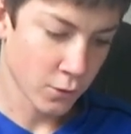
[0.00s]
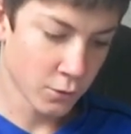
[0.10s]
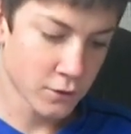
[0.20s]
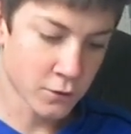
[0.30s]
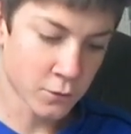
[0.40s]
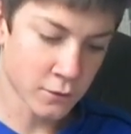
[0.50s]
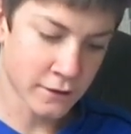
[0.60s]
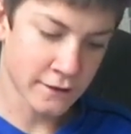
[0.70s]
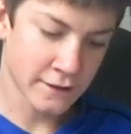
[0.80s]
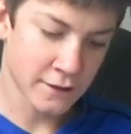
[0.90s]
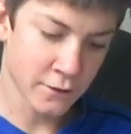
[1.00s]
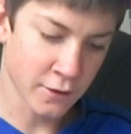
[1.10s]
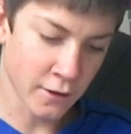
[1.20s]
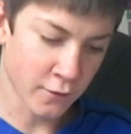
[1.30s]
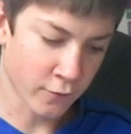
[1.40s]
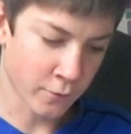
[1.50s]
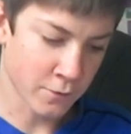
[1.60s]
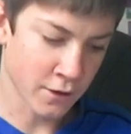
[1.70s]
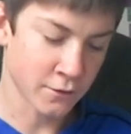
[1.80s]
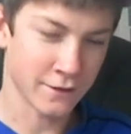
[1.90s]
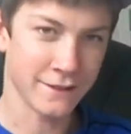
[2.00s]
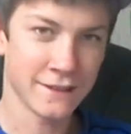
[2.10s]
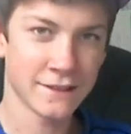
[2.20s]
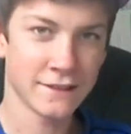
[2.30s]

Who's the coolest kid you know from Chosen?